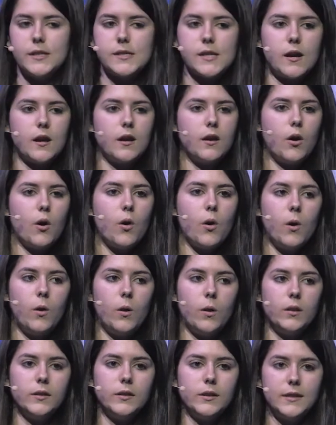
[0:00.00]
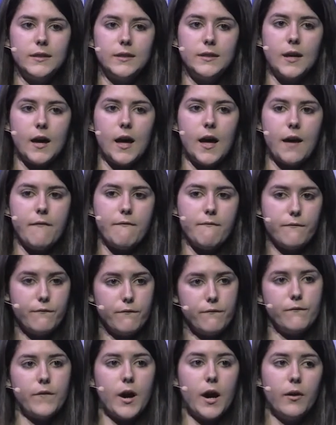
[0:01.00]
these are all the
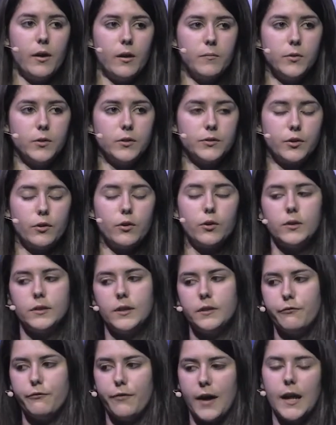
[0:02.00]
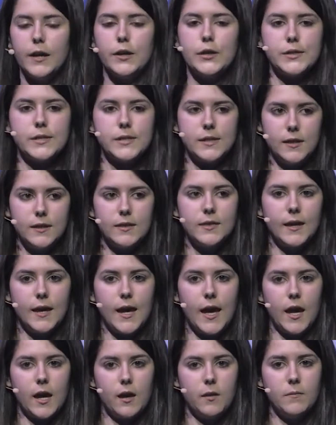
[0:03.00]
variables, all the values in the
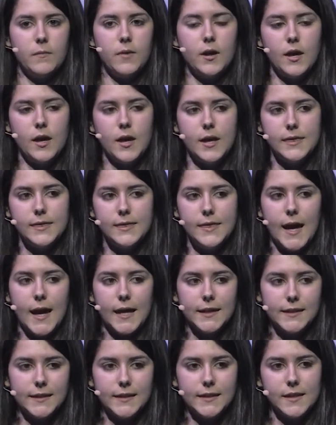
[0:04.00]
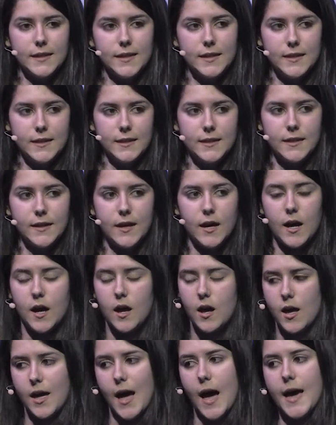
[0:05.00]
game that
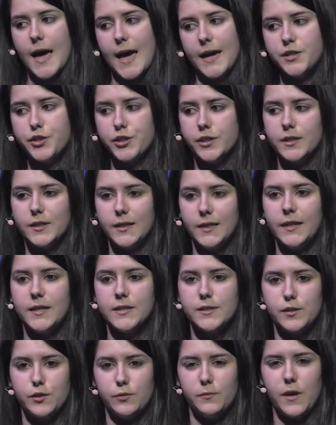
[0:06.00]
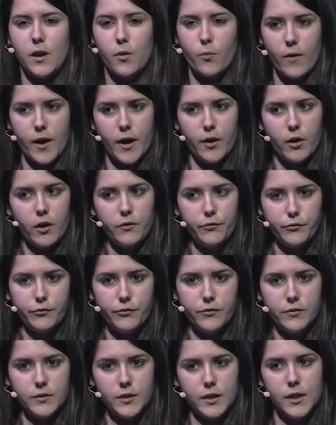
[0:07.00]
the agent needs to be aware of
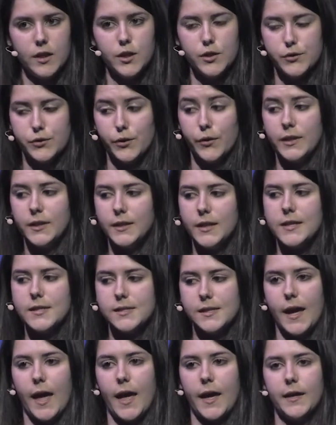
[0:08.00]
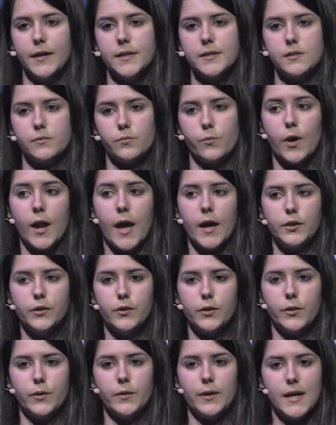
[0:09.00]
so in this case, what I
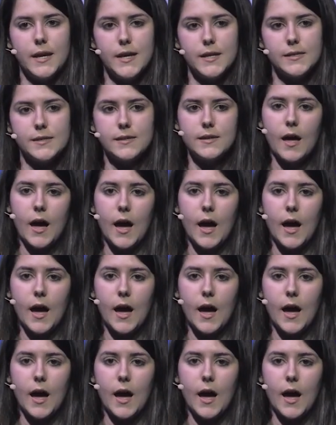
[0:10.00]
do is